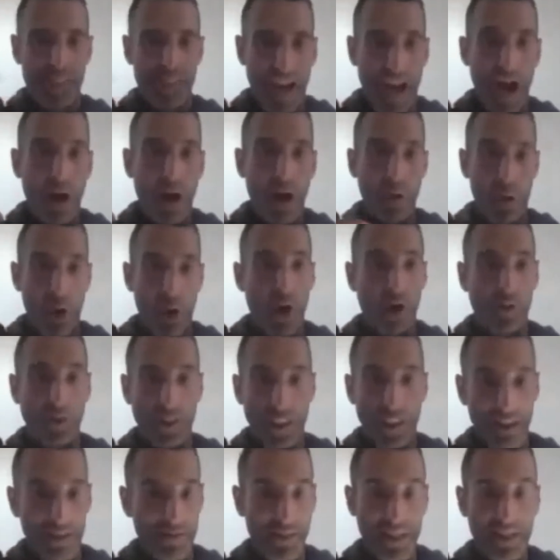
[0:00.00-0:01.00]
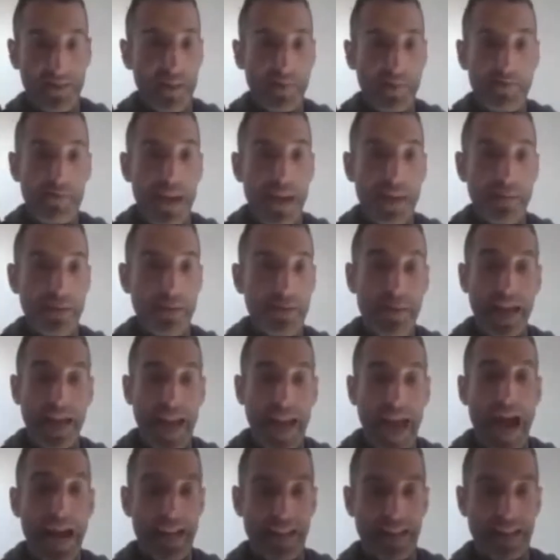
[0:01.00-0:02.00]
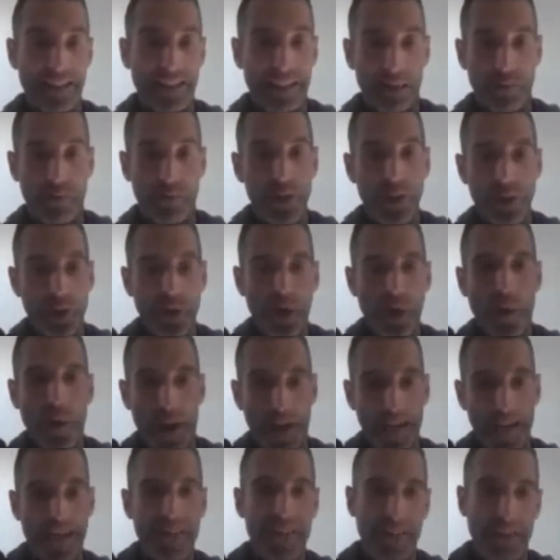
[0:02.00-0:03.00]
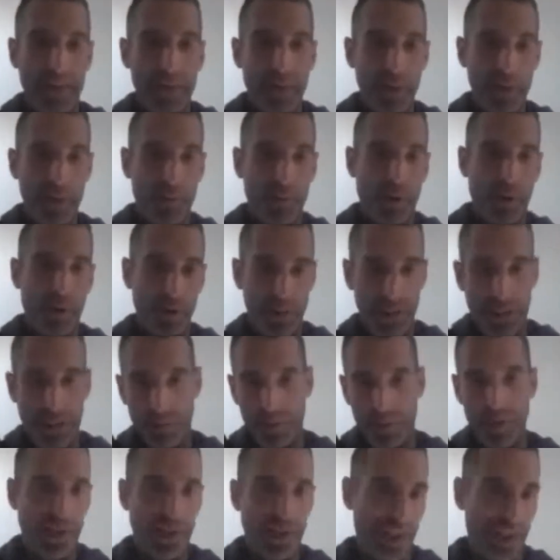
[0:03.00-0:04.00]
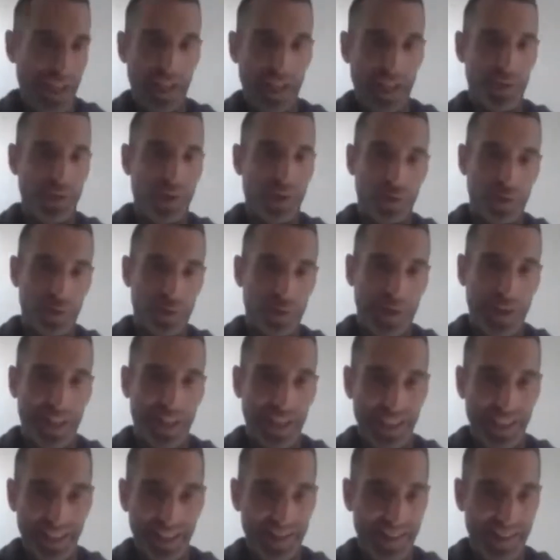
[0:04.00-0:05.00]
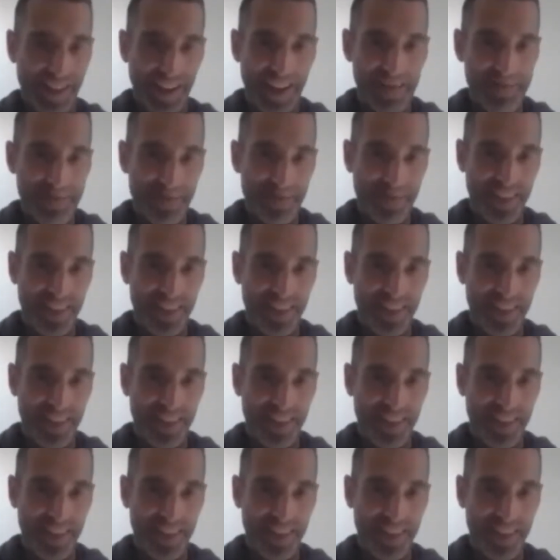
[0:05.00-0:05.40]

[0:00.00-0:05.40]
how long they've even maybe been at it. Like, we don't know anything about the person that we just see on social media, right?